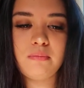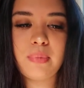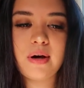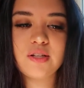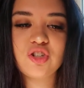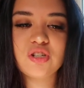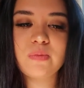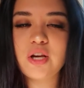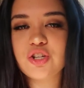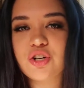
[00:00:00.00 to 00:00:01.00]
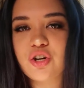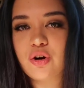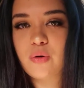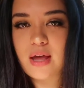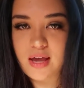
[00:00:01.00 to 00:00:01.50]
But just make sure
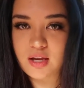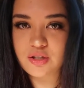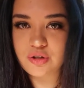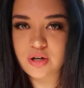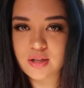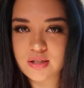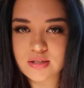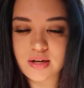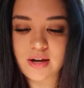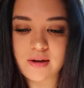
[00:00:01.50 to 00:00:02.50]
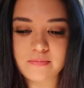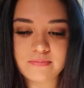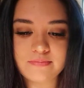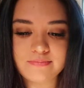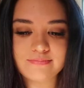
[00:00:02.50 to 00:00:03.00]
you're okay during this time.
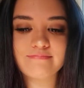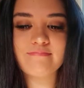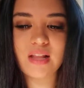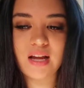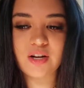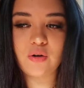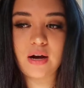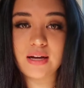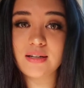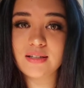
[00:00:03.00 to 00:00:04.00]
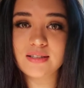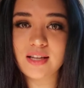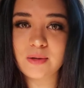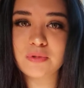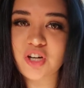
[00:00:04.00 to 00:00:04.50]
I know I need to
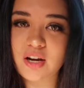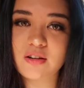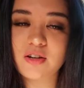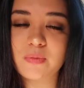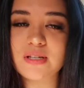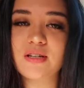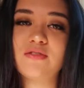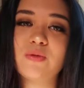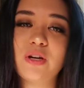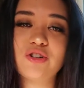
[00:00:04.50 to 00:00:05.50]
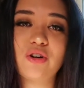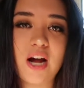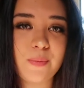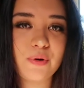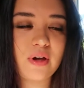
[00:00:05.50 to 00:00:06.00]
keep checking on myself to make sure
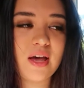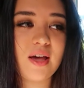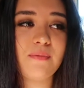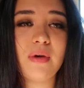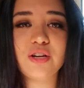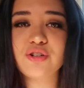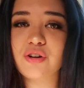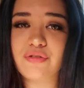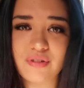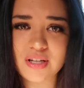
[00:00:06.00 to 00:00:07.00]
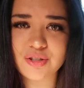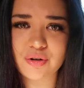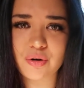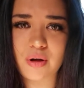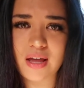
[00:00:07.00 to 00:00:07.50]
I'm okay. Make sure your friends
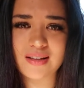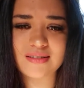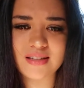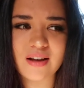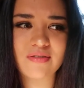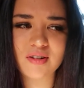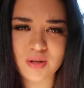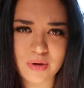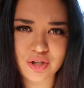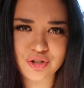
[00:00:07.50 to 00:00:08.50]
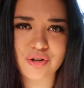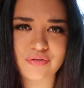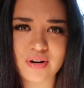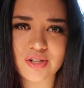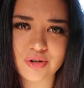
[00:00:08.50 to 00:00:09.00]
are okay. Definitely make sure your
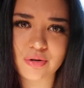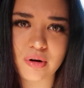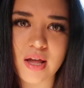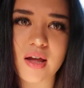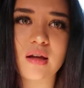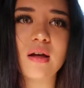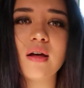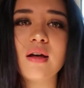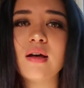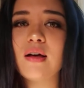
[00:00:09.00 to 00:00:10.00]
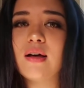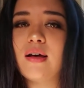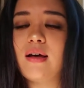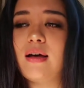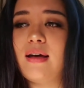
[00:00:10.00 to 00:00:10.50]
friends are okay.
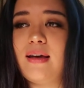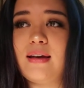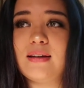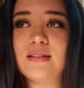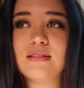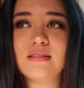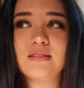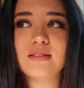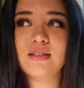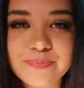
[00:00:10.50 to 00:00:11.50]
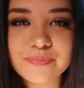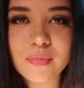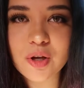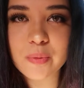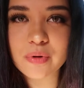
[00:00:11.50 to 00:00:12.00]
And
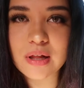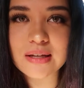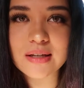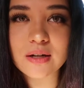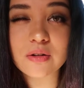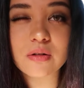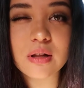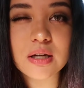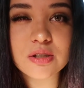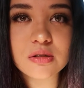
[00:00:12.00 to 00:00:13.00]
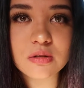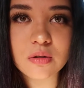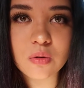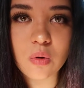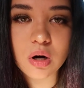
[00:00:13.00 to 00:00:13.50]
hope you like it. I know the lash is a
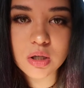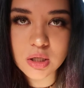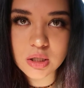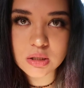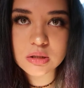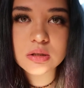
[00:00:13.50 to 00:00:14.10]
little wonky.